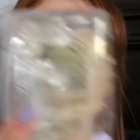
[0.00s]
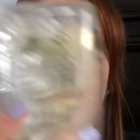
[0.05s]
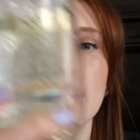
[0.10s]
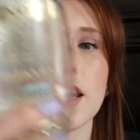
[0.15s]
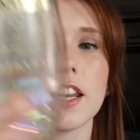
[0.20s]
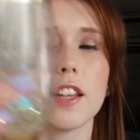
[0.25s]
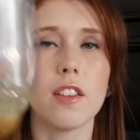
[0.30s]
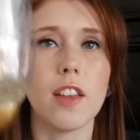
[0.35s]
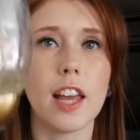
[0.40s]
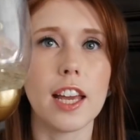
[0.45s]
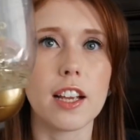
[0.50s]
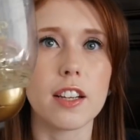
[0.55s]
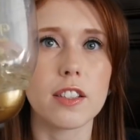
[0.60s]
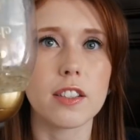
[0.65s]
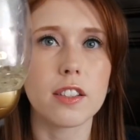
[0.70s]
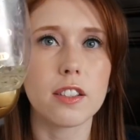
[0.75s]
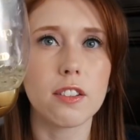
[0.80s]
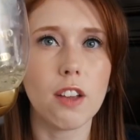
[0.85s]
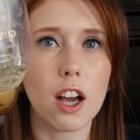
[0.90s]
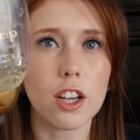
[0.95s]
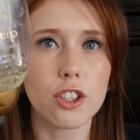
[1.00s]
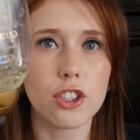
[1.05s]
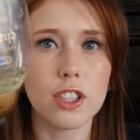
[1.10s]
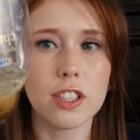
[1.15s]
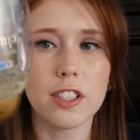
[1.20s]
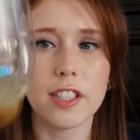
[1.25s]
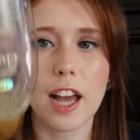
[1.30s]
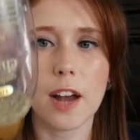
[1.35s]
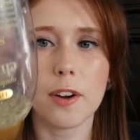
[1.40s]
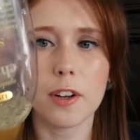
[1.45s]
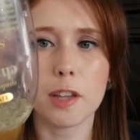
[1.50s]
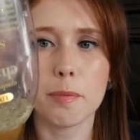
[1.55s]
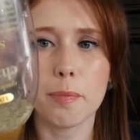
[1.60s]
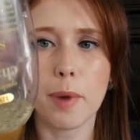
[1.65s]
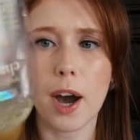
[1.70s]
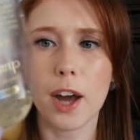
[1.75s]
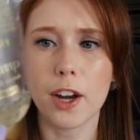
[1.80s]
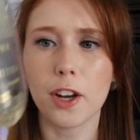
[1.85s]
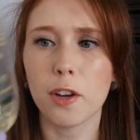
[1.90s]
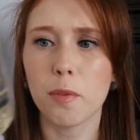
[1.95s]
and it like sloshes down to the
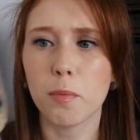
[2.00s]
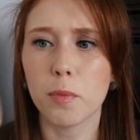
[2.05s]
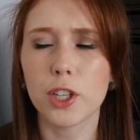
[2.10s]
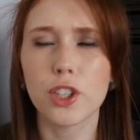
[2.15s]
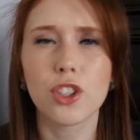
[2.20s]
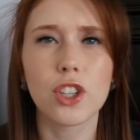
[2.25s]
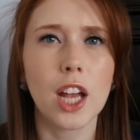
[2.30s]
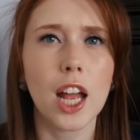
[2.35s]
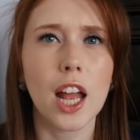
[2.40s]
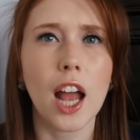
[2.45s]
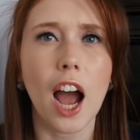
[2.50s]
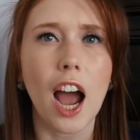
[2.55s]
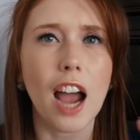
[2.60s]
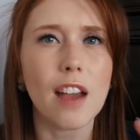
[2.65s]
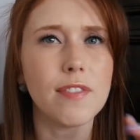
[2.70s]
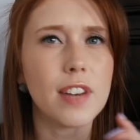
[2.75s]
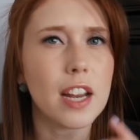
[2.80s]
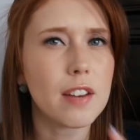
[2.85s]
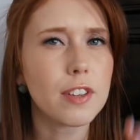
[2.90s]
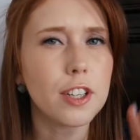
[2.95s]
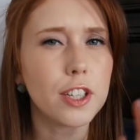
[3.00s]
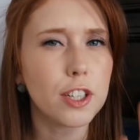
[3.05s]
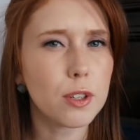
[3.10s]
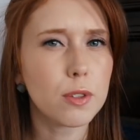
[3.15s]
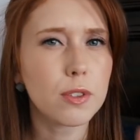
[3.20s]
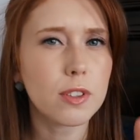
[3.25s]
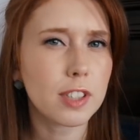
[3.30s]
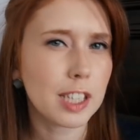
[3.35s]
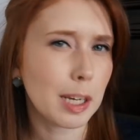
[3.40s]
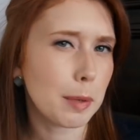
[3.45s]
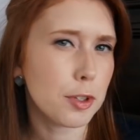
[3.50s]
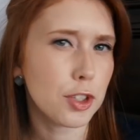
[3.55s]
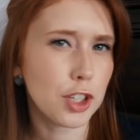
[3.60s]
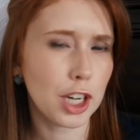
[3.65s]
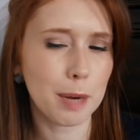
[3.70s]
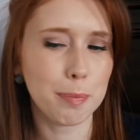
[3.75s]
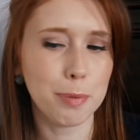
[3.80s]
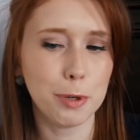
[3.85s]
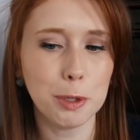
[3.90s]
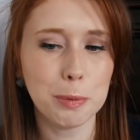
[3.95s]
bottom, which I've never used this type of
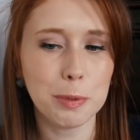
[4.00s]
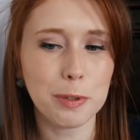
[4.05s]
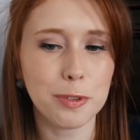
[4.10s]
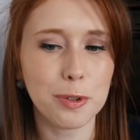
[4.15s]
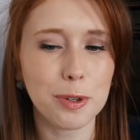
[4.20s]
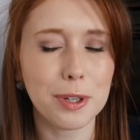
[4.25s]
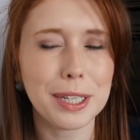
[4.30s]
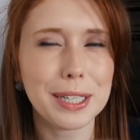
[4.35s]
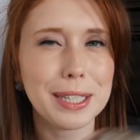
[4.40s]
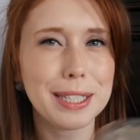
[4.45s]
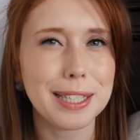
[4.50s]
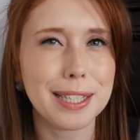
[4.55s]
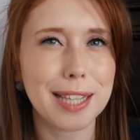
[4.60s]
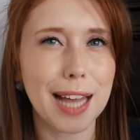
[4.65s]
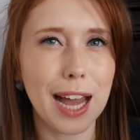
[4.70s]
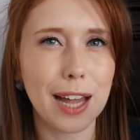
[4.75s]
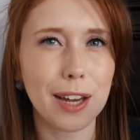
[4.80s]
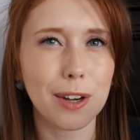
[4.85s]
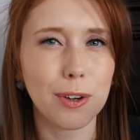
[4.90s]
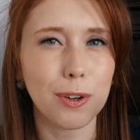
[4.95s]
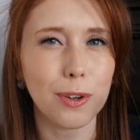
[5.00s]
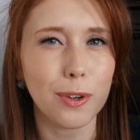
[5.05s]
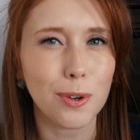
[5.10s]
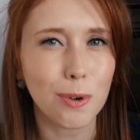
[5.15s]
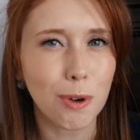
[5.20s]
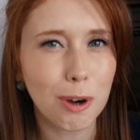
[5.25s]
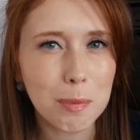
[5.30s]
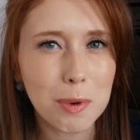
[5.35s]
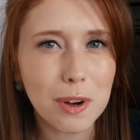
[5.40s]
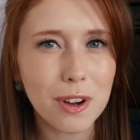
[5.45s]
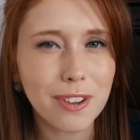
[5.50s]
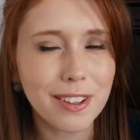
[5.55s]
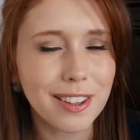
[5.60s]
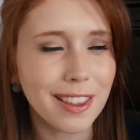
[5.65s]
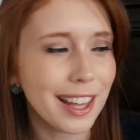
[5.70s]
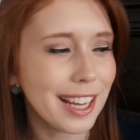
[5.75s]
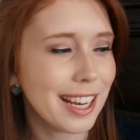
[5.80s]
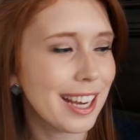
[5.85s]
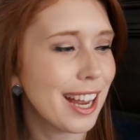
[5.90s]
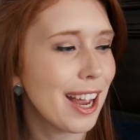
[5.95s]
shampoo before. Is that normal?
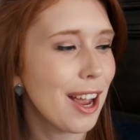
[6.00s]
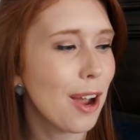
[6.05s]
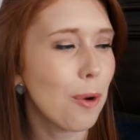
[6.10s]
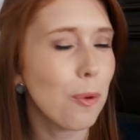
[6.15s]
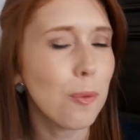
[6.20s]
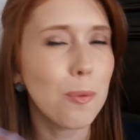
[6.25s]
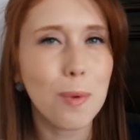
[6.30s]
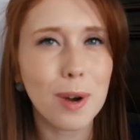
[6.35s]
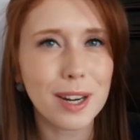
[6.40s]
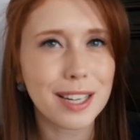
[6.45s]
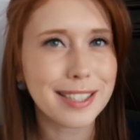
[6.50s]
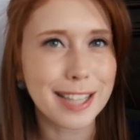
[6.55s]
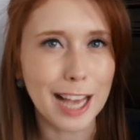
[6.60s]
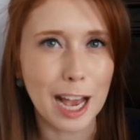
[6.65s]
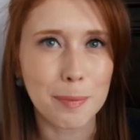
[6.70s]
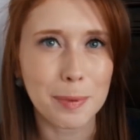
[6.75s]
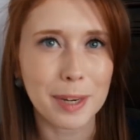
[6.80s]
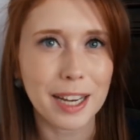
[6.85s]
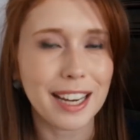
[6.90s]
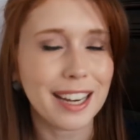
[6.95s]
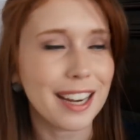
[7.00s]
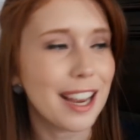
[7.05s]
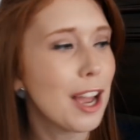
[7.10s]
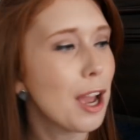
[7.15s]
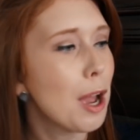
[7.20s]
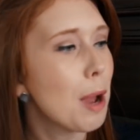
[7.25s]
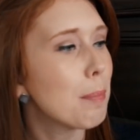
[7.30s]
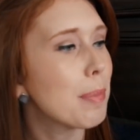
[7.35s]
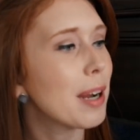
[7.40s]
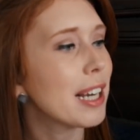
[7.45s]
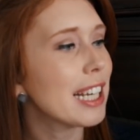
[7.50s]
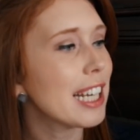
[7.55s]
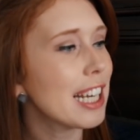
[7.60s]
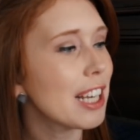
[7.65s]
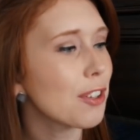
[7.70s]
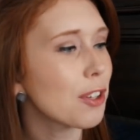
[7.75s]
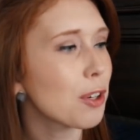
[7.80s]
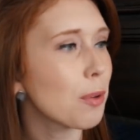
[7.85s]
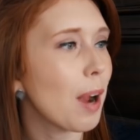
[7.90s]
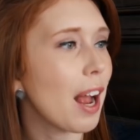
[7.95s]
Like, what is happening? But
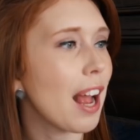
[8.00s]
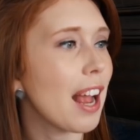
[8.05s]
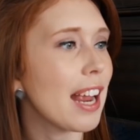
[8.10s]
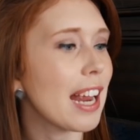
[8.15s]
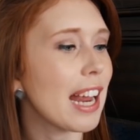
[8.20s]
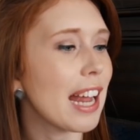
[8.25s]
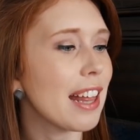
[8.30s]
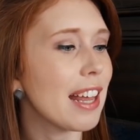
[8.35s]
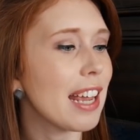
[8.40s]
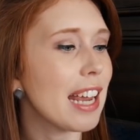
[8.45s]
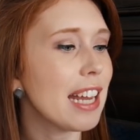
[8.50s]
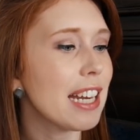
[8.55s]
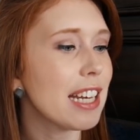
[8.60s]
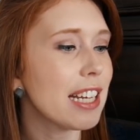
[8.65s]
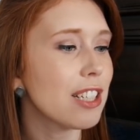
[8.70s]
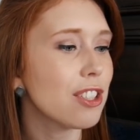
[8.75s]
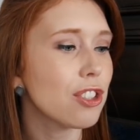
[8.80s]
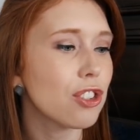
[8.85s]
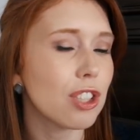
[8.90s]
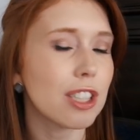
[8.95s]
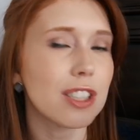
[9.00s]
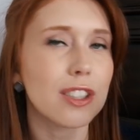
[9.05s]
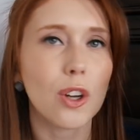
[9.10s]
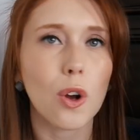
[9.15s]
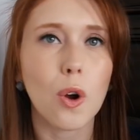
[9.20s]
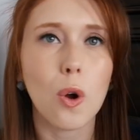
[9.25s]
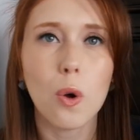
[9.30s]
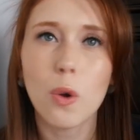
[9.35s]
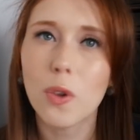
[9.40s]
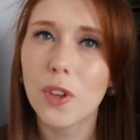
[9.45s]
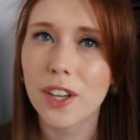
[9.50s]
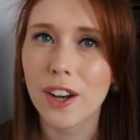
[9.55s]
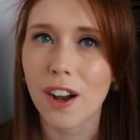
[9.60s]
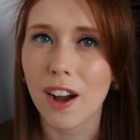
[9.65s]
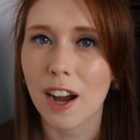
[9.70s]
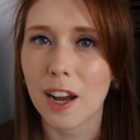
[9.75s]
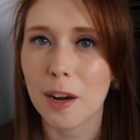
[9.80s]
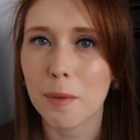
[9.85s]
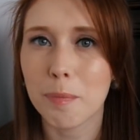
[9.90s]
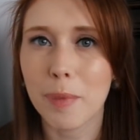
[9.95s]
either way, it is just holding
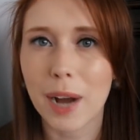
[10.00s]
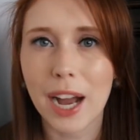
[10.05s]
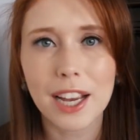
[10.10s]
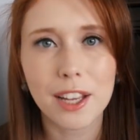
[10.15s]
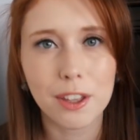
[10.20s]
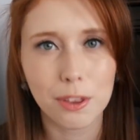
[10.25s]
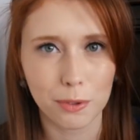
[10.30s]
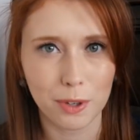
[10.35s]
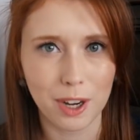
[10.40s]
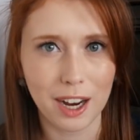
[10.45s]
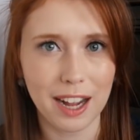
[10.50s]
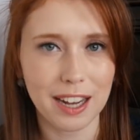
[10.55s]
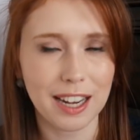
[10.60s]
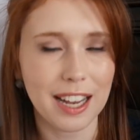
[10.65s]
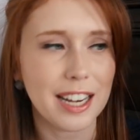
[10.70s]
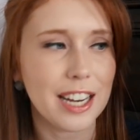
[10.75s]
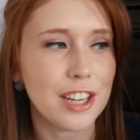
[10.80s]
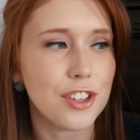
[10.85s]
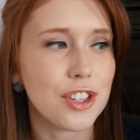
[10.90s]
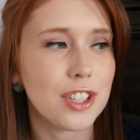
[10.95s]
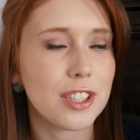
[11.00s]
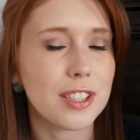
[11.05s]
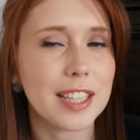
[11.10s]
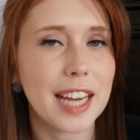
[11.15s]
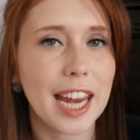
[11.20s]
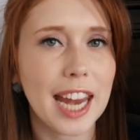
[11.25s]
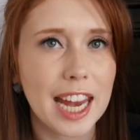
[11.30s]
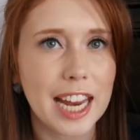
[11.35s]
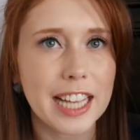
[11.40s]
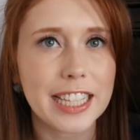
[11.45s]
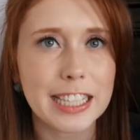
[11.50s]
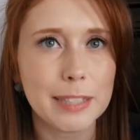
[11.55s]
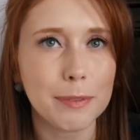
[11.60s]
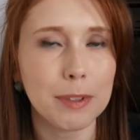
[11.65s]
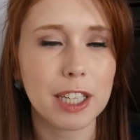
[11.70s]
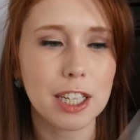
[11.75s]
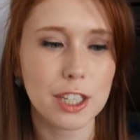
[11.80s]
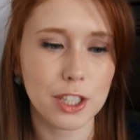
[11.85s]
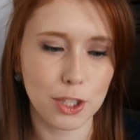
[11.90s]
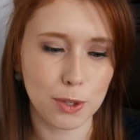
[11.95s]
on by a thread, and it just can't seem
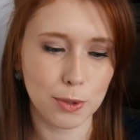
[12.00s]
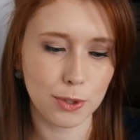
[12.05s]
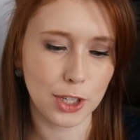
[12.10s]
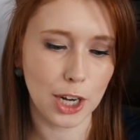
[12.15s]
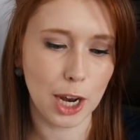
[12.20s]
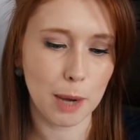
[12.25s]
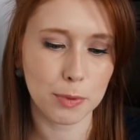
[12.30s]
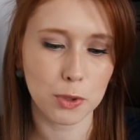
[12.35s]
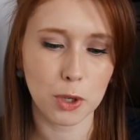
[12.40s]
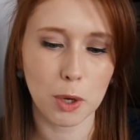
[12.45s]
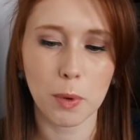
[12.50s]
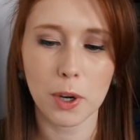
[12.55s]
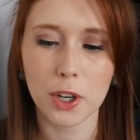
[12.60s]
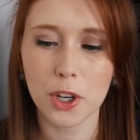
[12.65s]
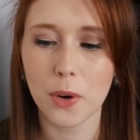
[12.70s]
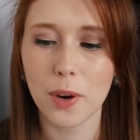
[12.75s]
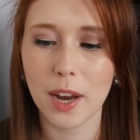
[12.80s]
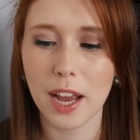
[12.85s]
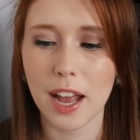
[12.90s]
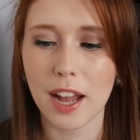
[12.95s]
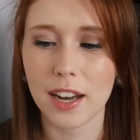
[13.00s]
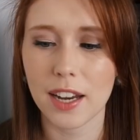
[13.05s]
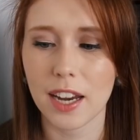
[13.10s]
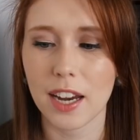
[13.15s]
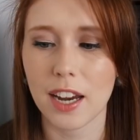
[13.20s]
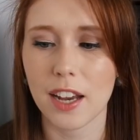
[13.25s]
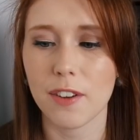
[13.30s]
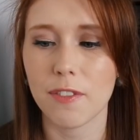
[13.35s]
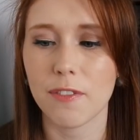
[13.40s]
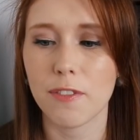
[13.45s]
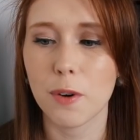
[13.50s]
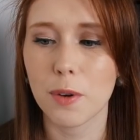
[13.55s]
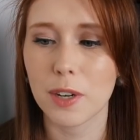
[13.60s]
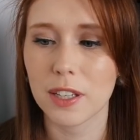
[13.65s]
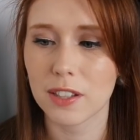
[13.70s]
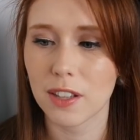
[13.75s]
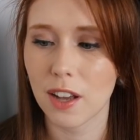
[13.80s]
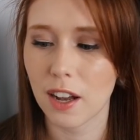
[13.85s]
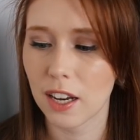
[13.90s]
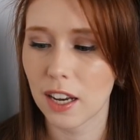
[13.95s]
to get used up. So I want to go ahead and
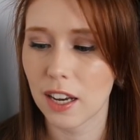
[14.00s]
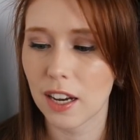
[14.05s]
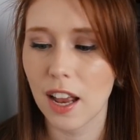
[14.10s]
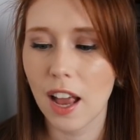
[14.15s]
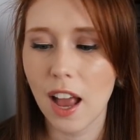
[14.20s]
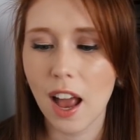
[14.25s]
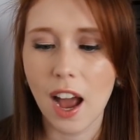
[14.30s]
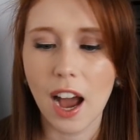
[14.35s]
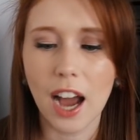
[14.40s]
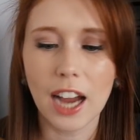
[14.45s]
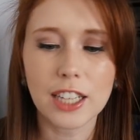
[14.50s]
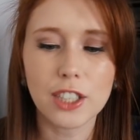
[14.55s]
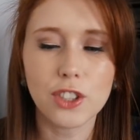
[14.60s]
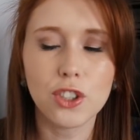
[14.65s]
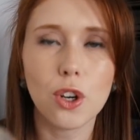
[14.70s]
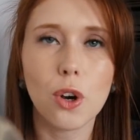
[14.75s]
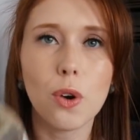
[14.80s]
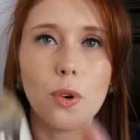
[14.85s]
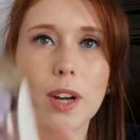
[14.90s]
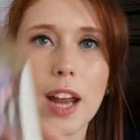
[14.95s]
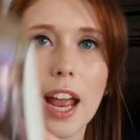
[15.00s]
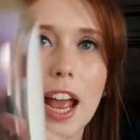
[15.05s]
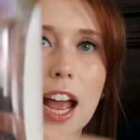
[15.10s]
focus on it. I don't